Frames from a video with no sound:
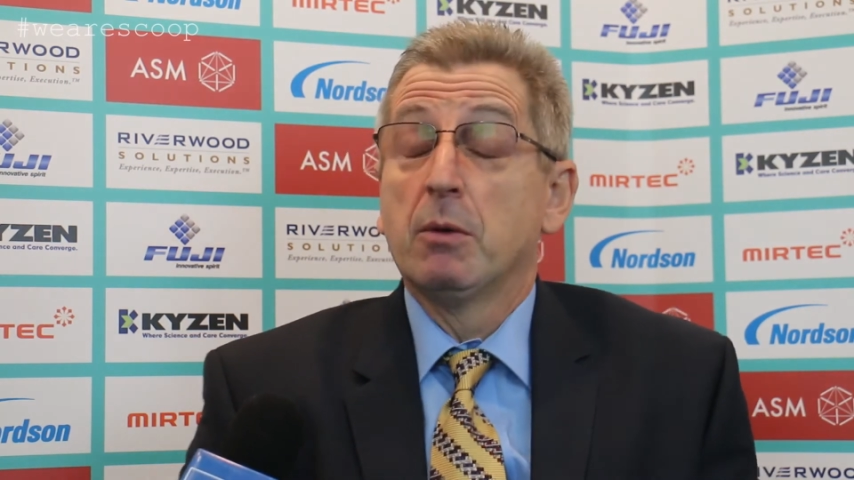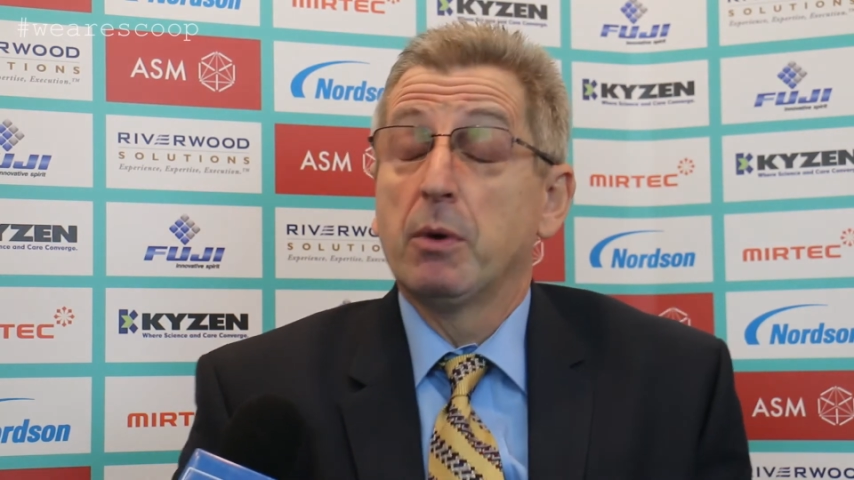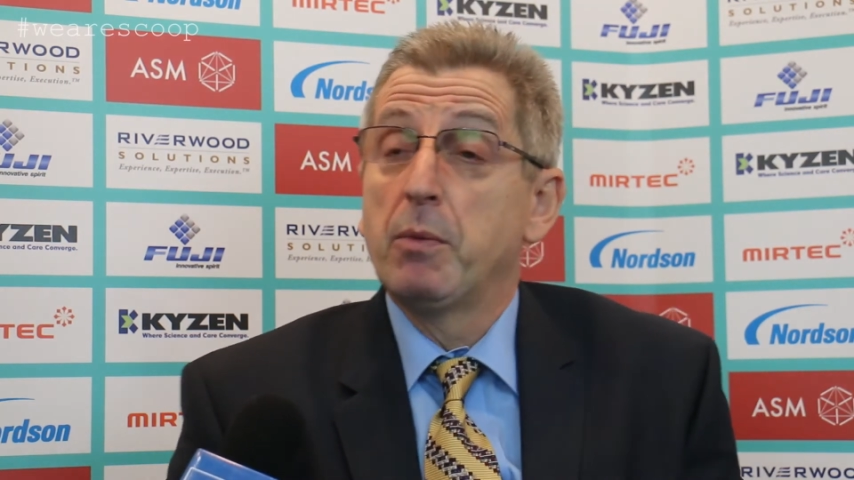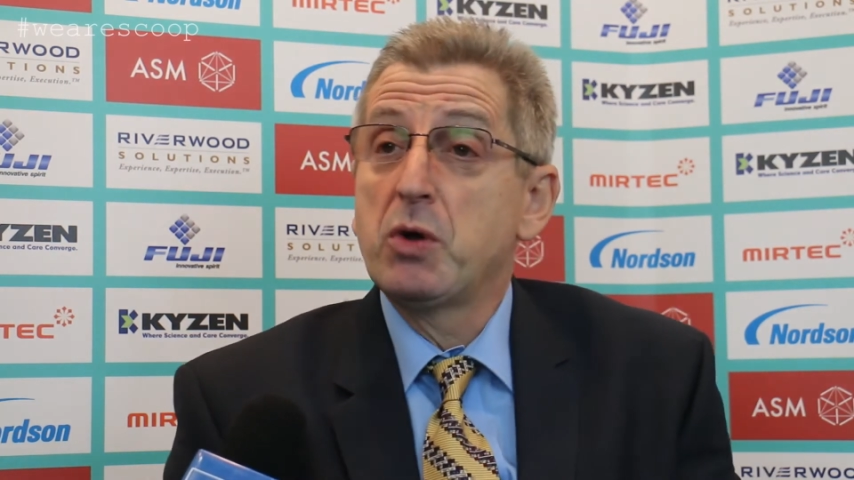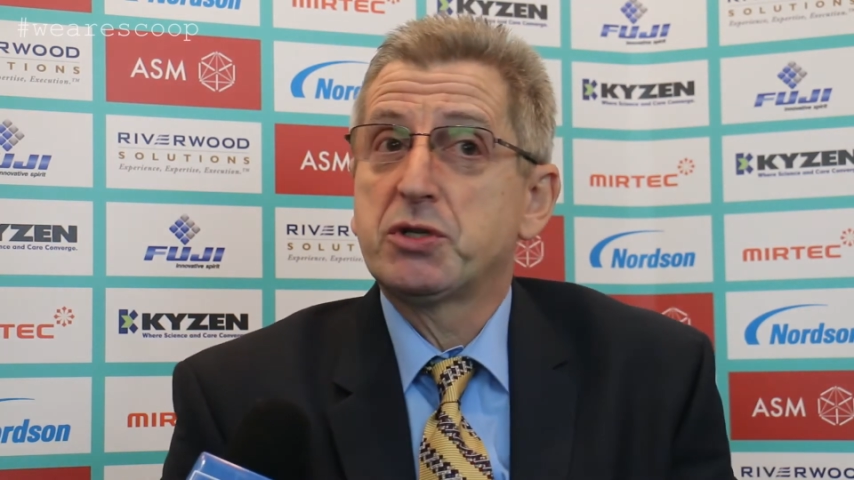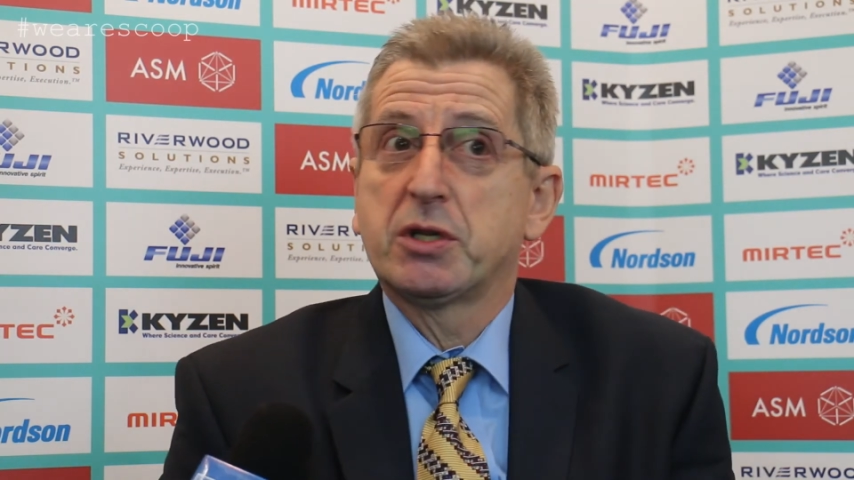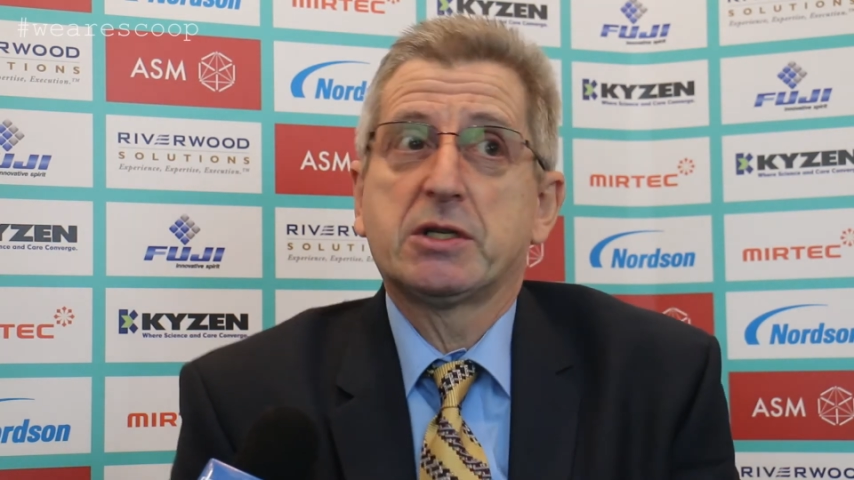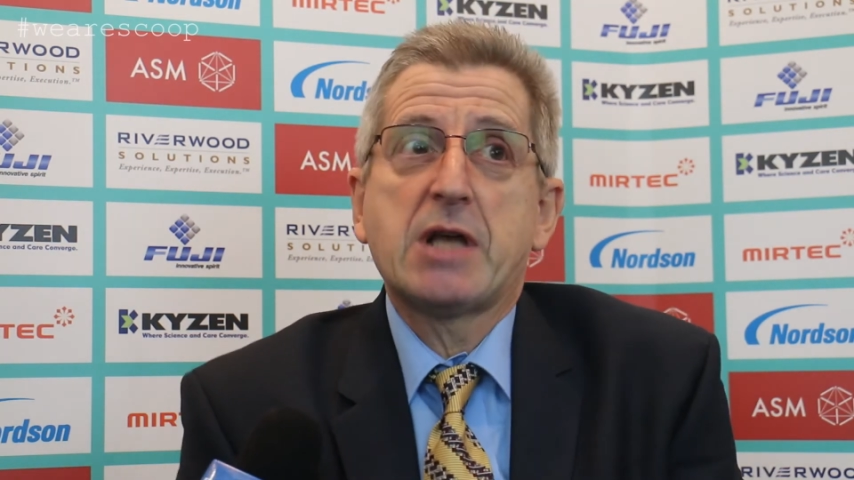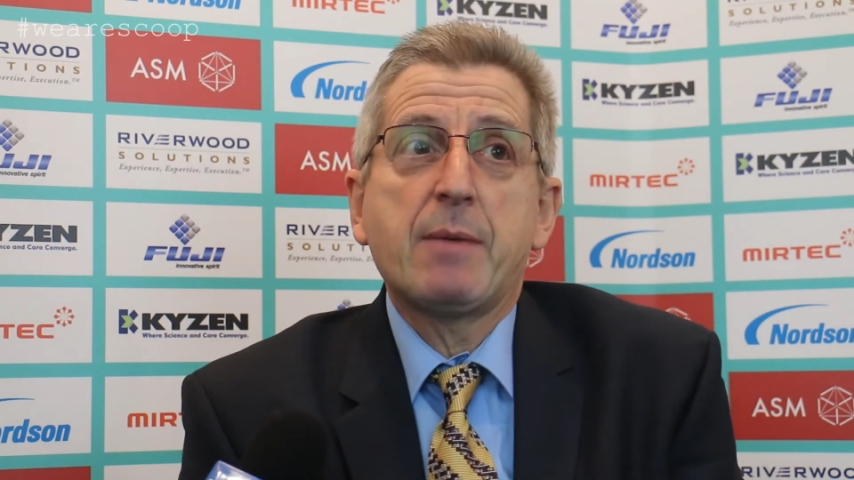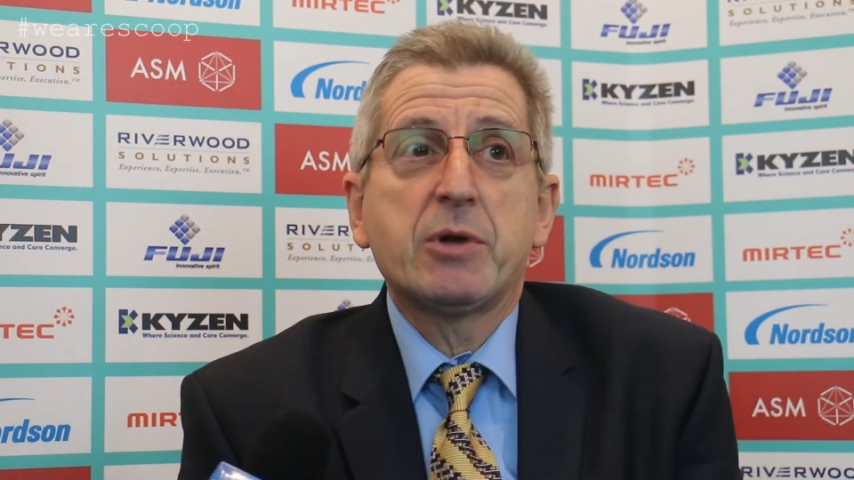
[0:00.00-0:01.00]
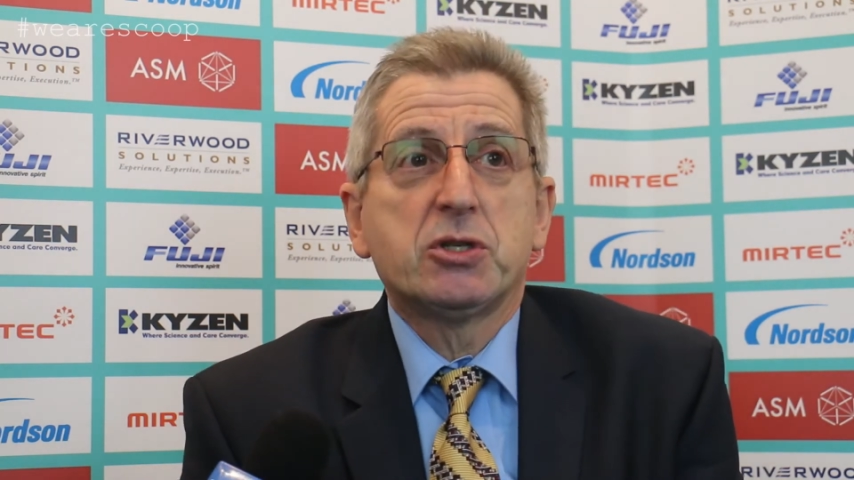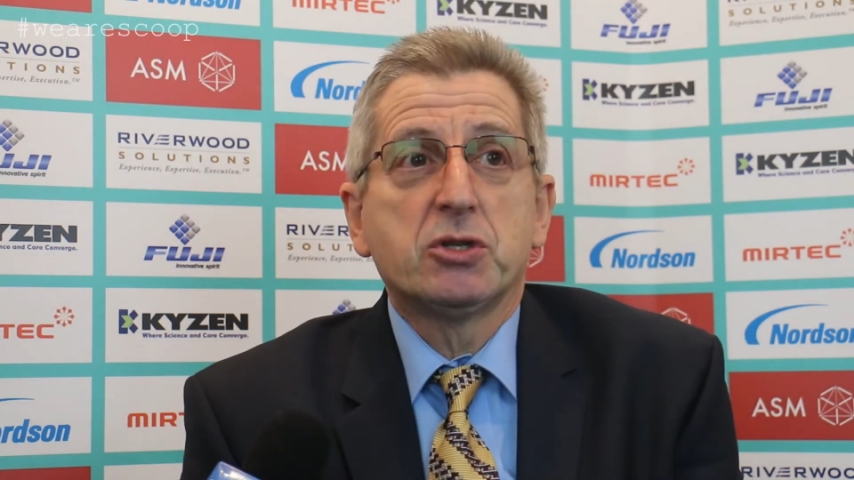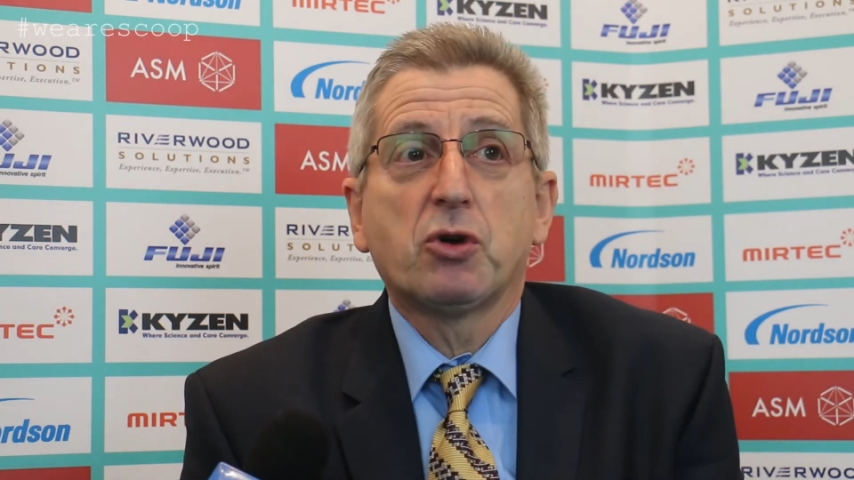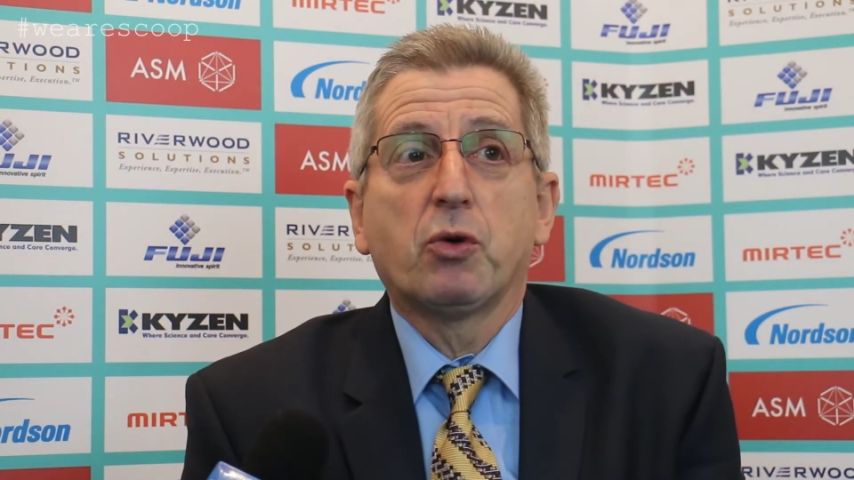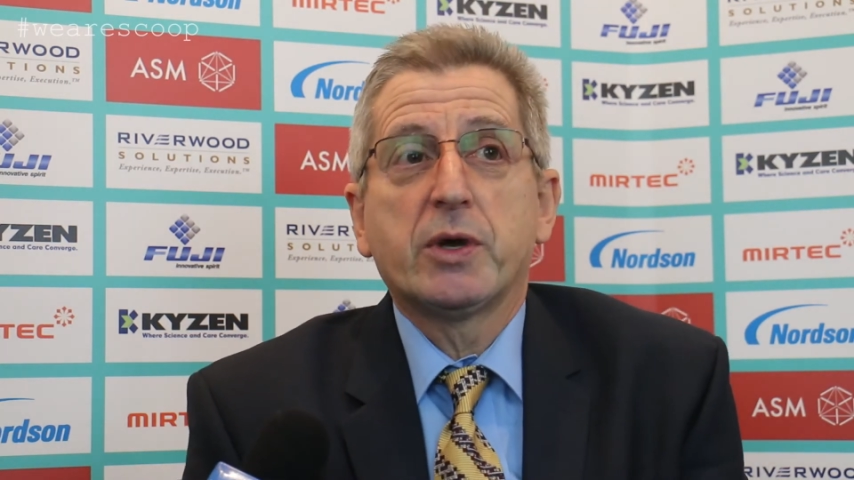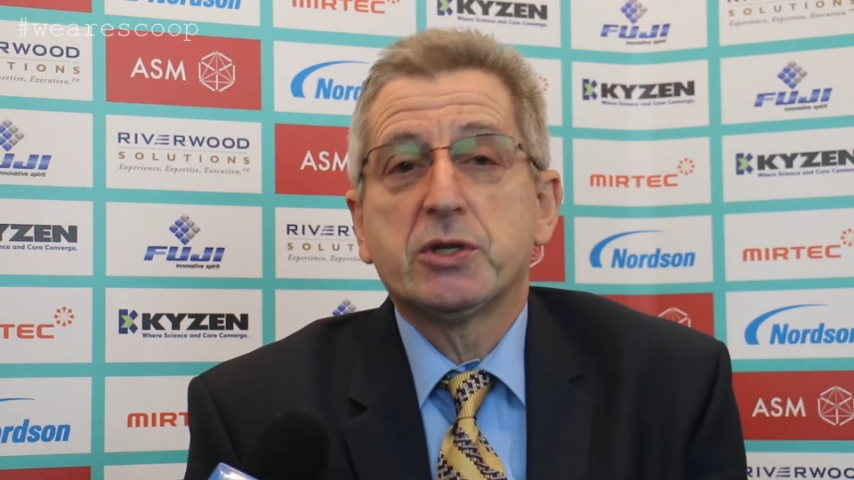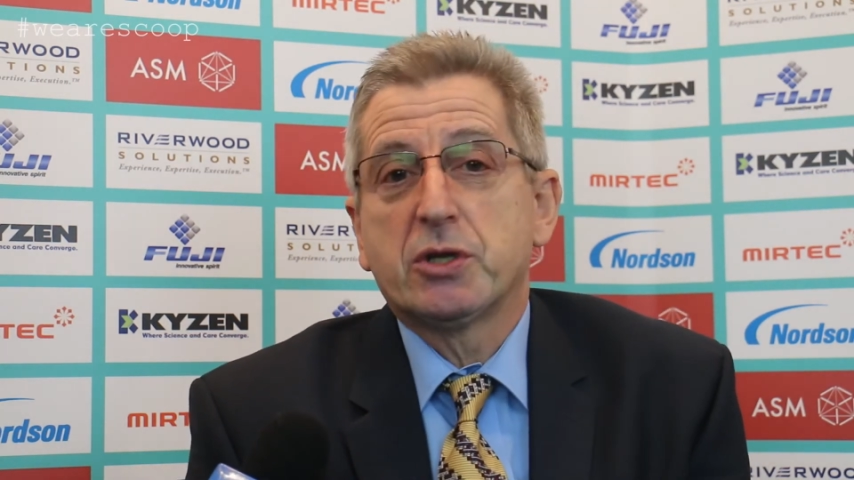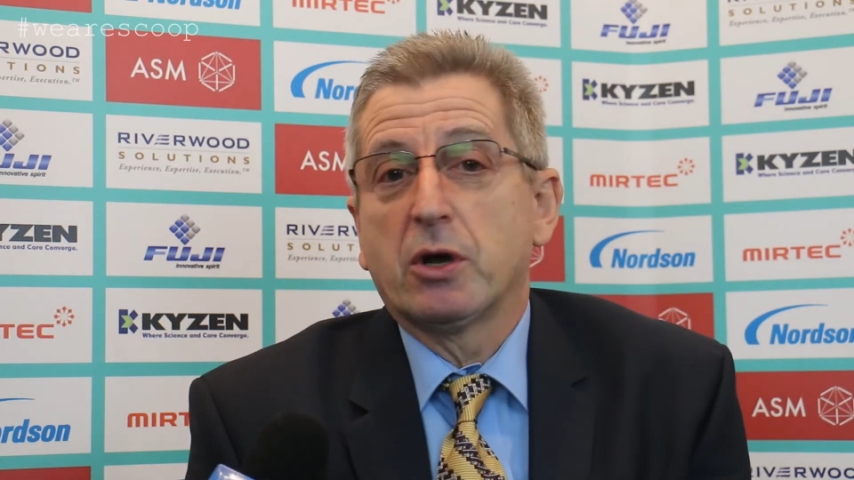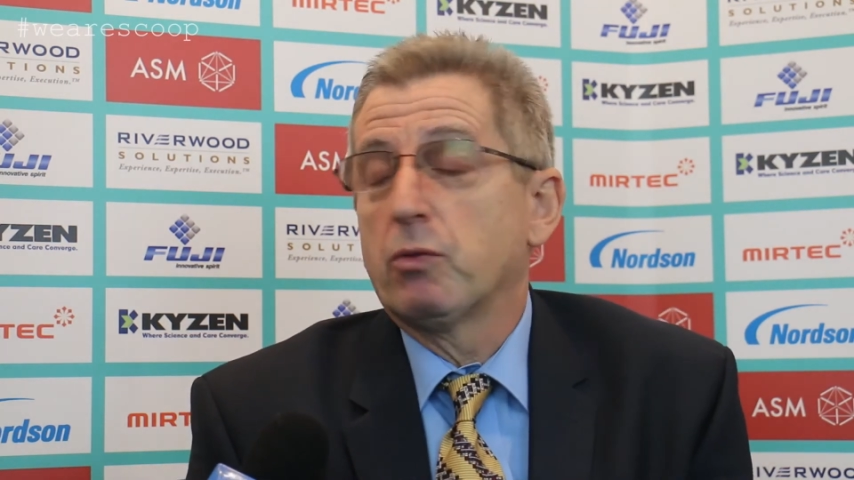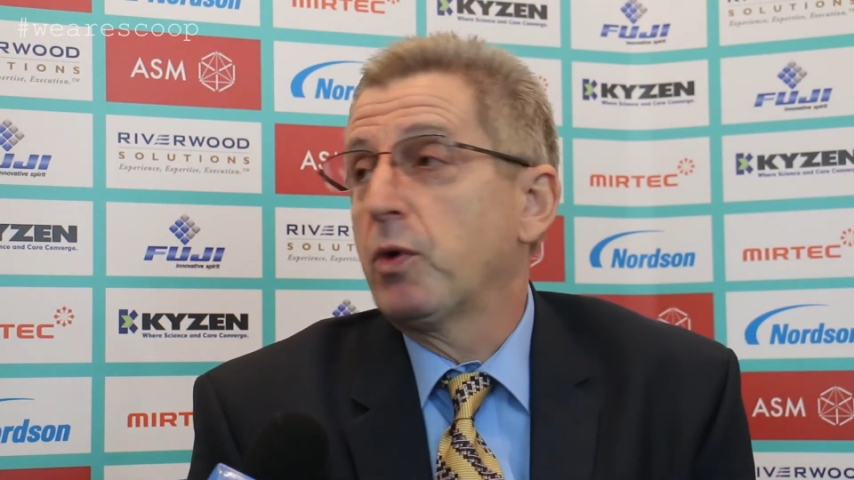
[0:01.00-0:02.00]
But most of the damage is always
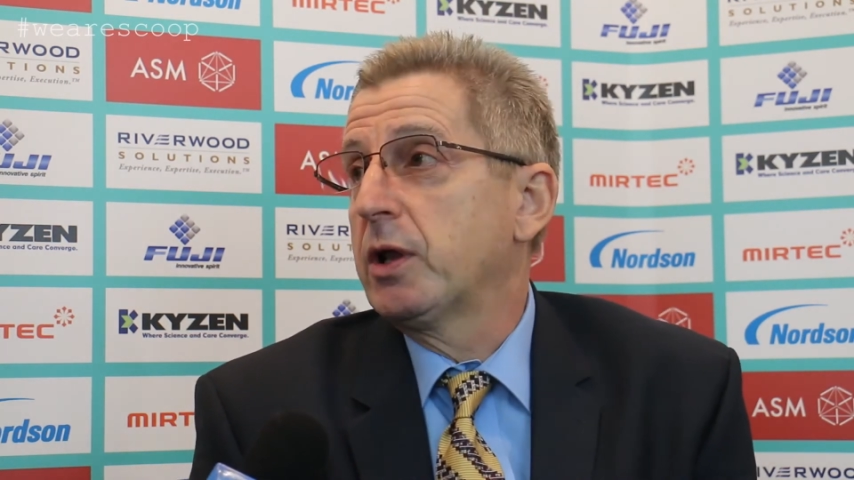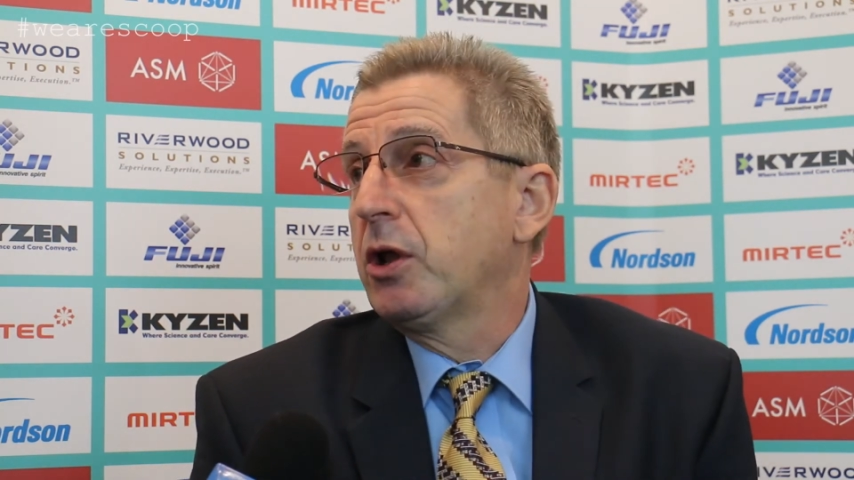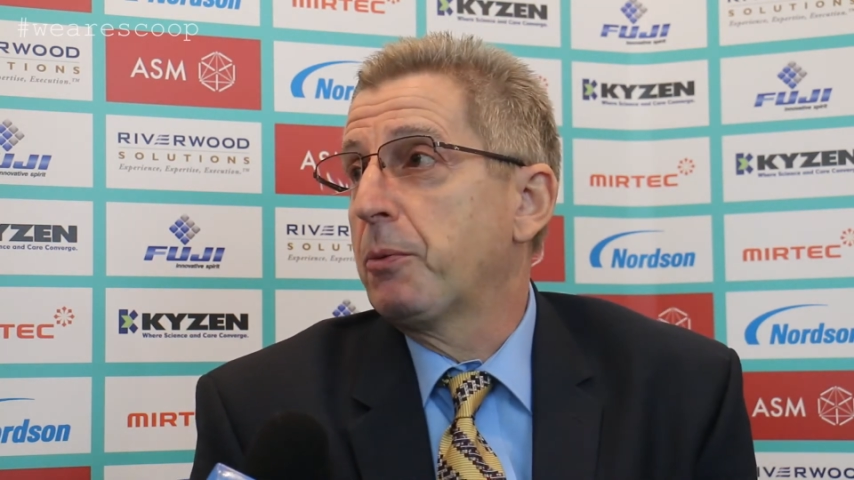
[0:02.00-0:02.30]
done when the